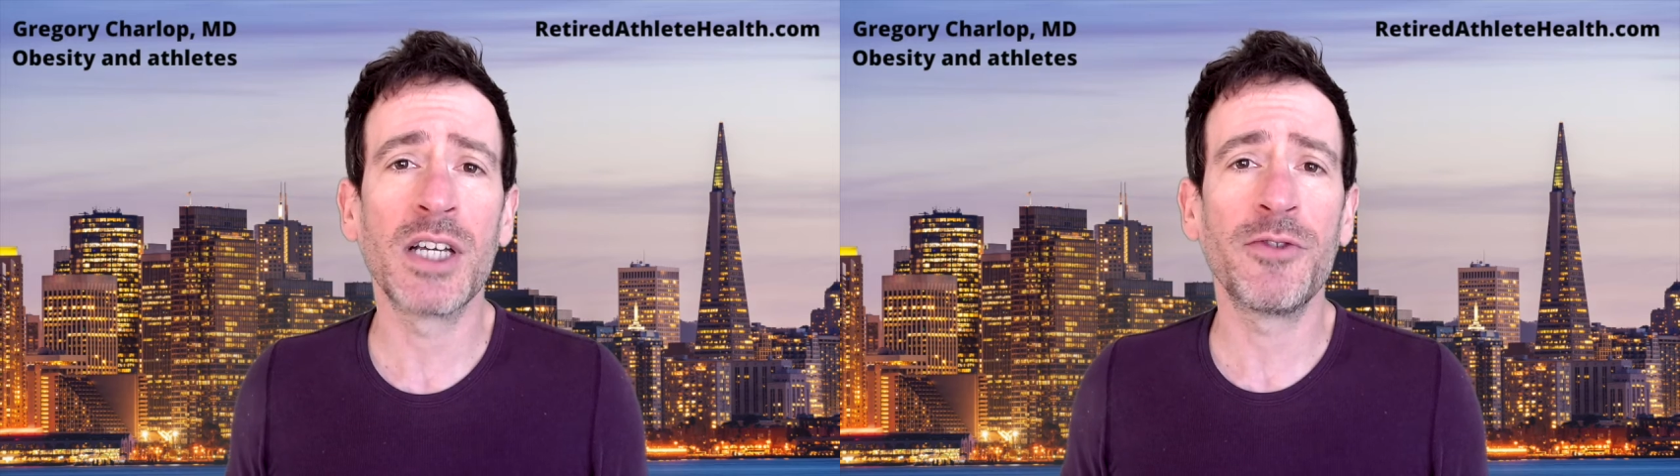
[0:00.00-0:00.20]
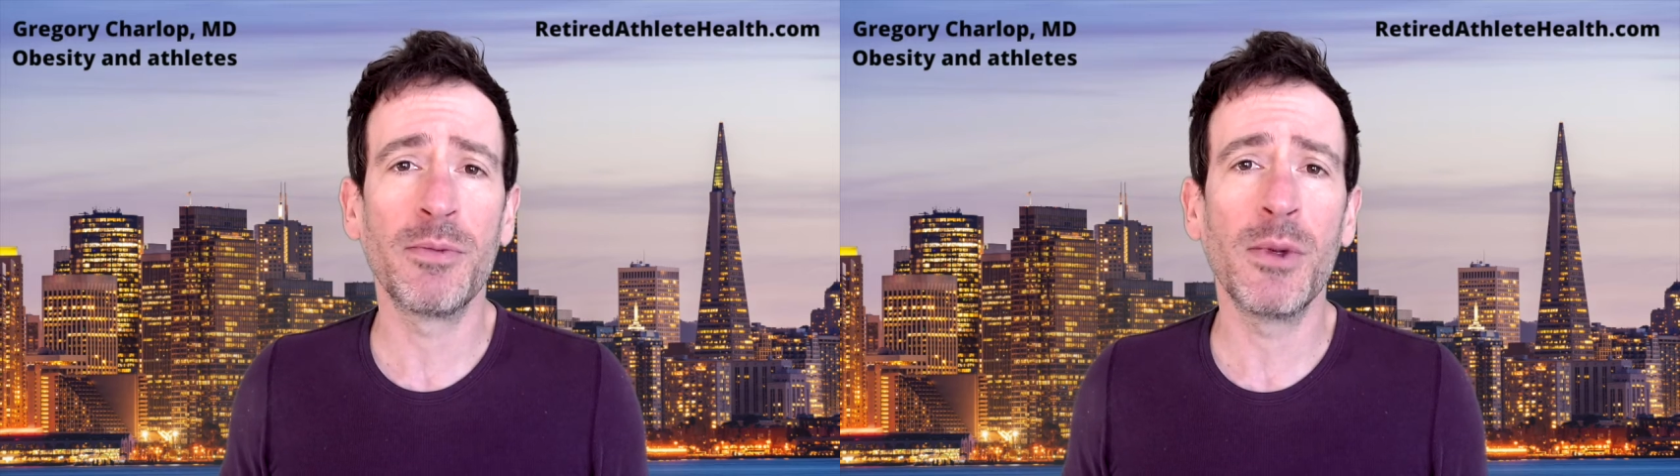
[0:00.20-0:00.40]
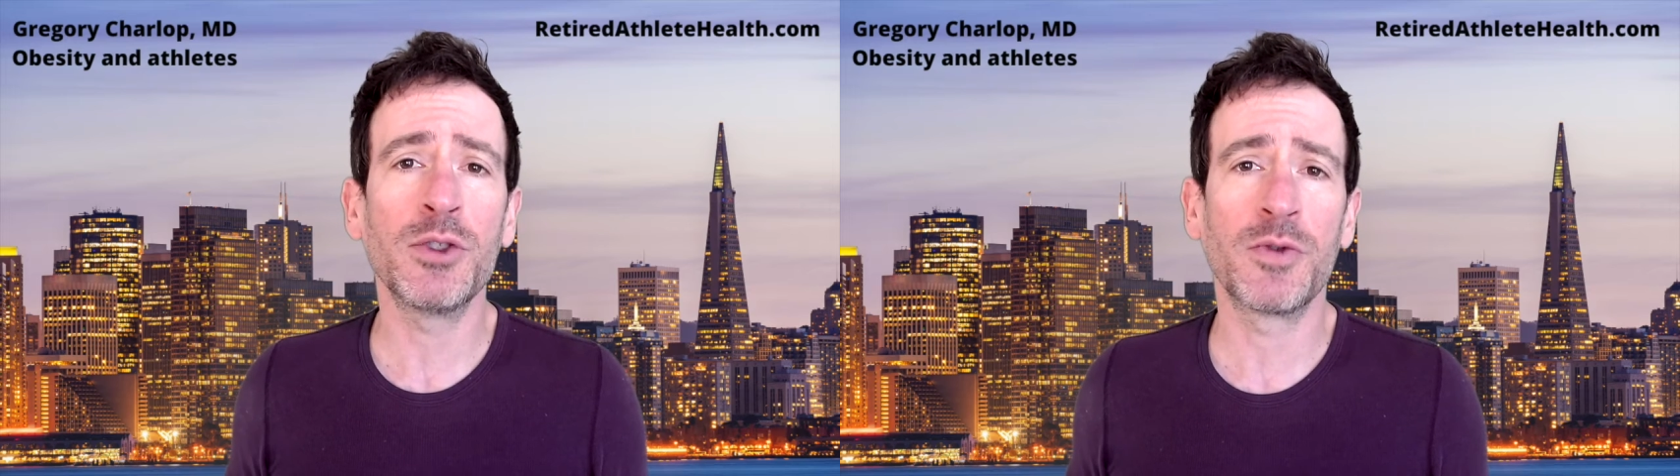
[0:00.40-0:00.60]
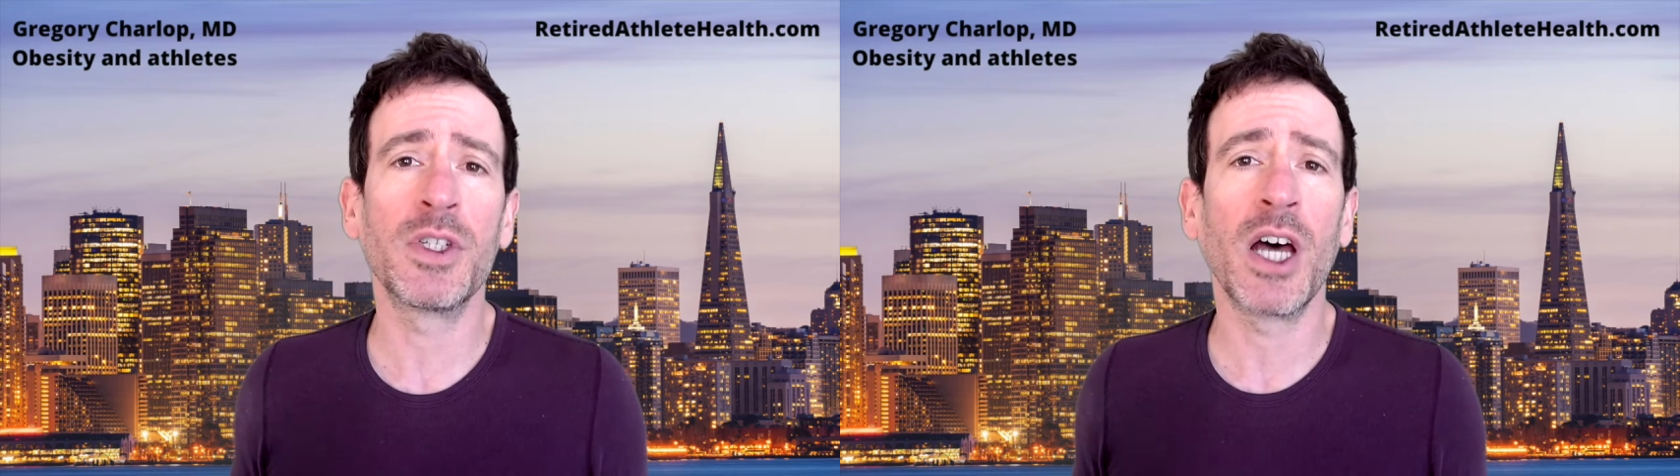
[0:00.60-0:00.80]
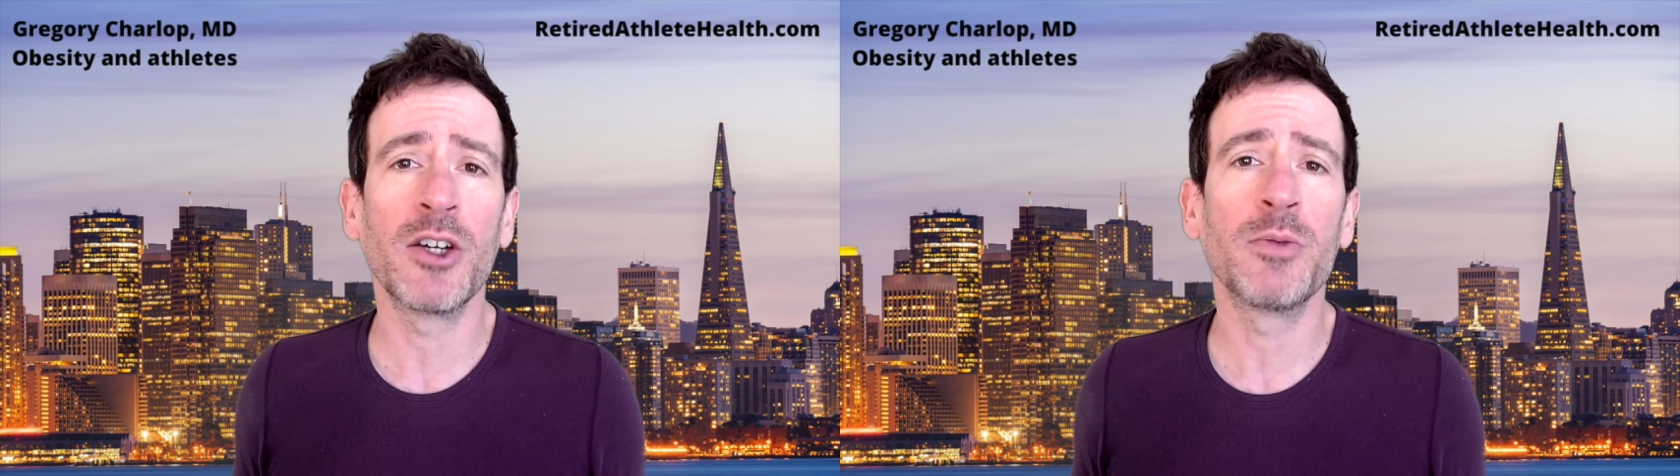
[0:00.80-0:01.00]
for most
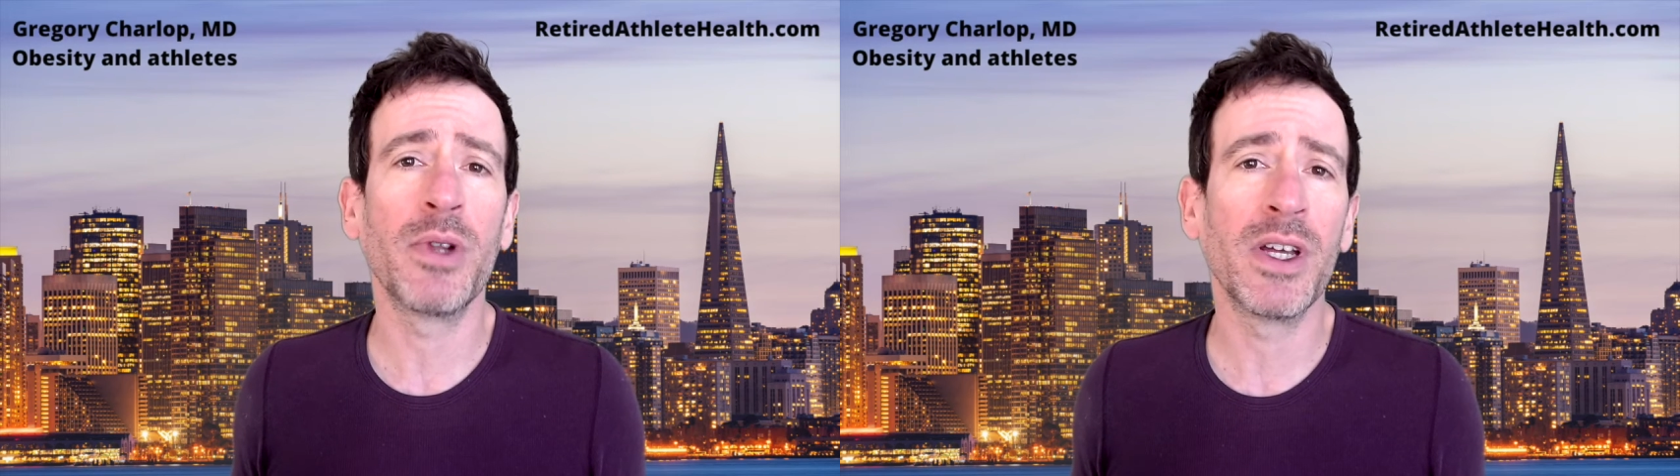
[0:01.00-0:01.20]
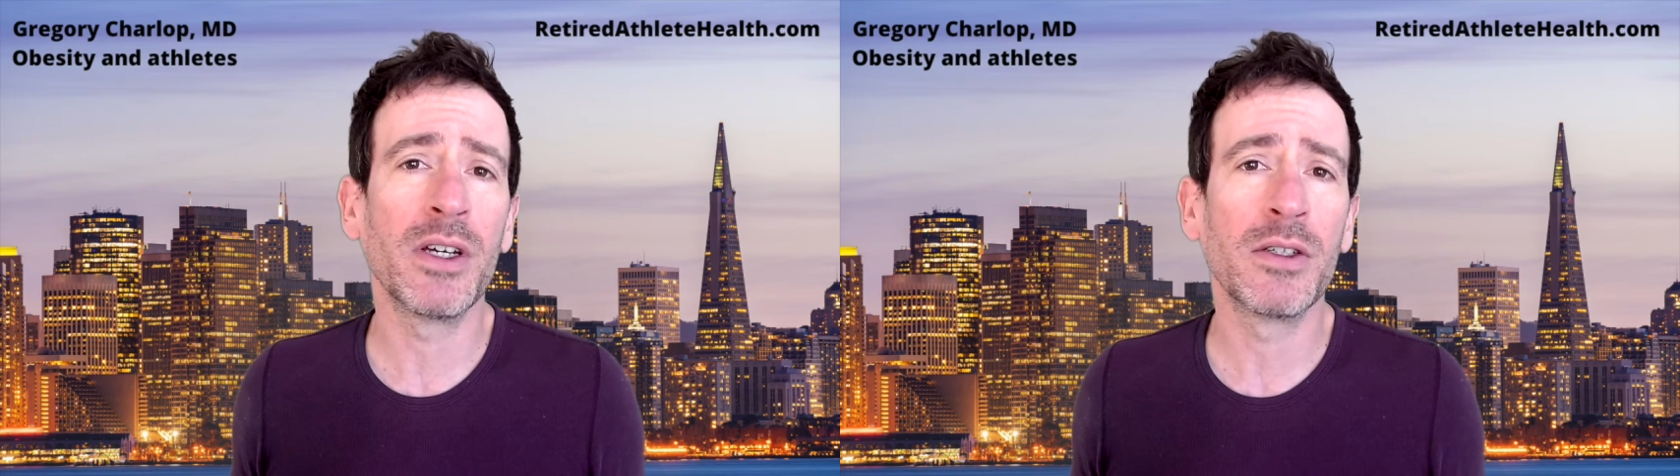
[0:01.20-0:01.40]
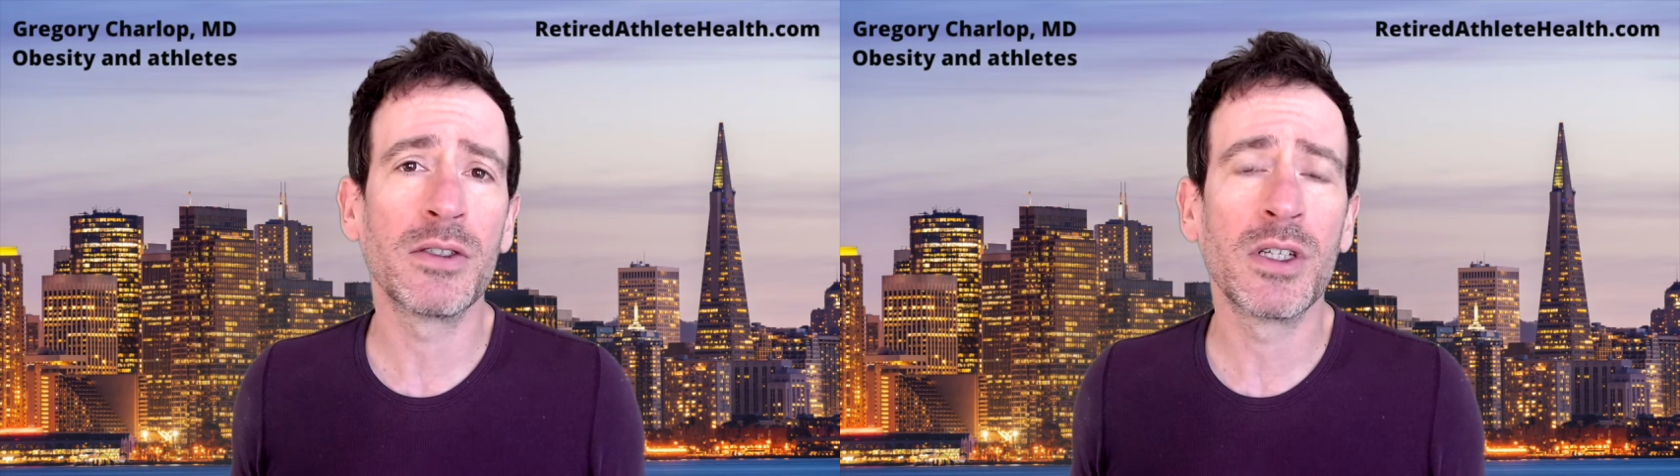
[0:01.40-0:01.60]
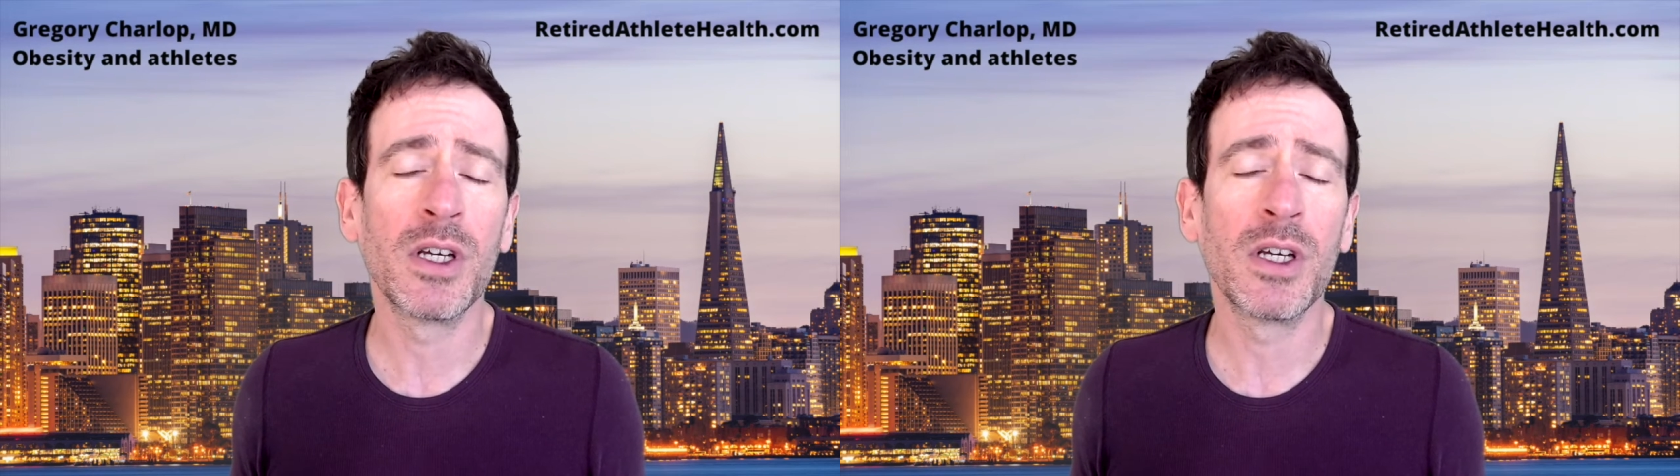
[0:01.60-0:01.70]
retired players,